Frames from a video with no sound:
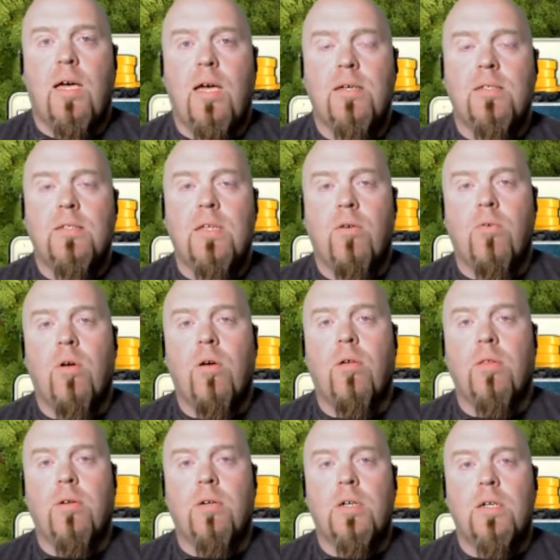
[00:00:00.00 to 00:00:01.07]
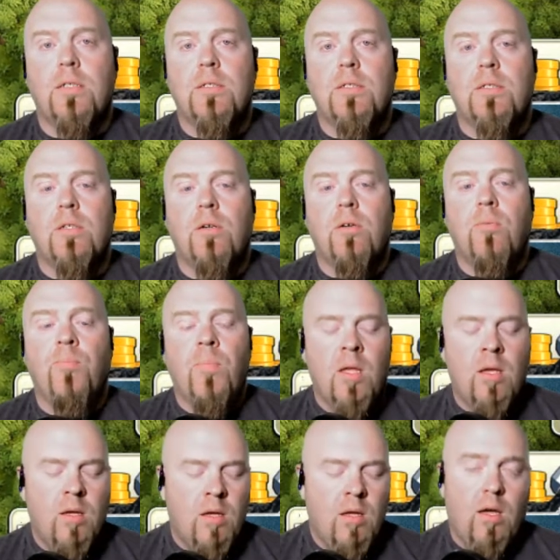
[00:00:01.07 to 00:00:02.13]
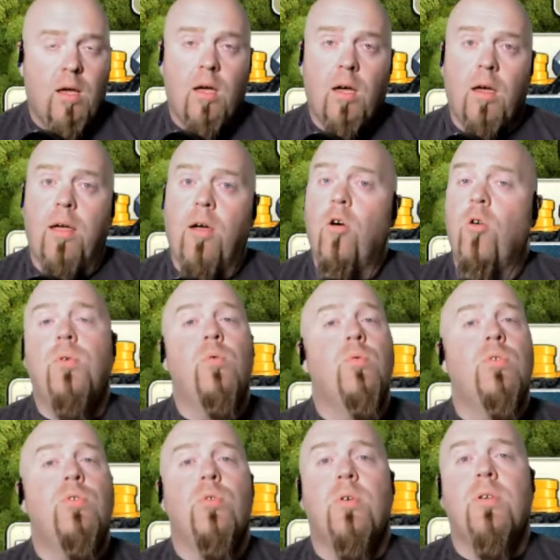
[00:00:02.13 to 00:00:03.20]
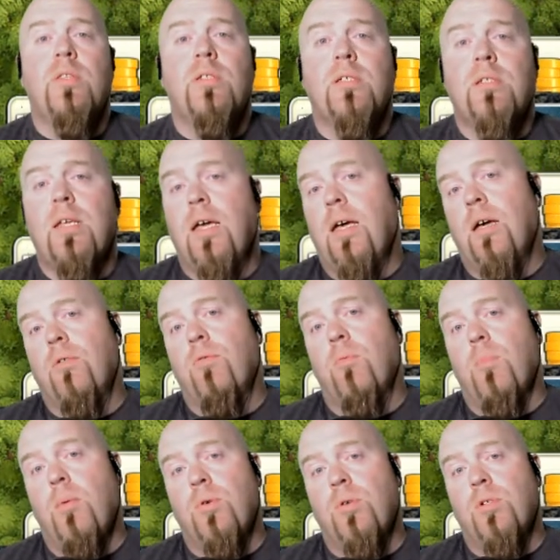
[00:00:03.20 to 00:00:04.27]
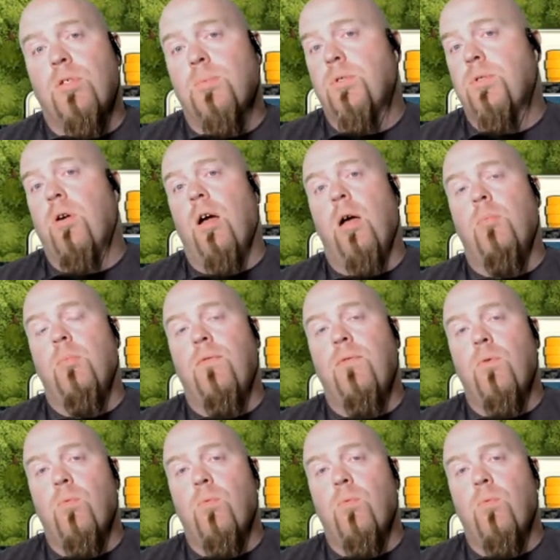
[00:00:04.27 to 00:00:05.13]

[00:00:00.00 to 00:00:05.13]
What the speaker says: highest Town Hall there is. So I hope you enjoyed this attack. Remember, subscribe if you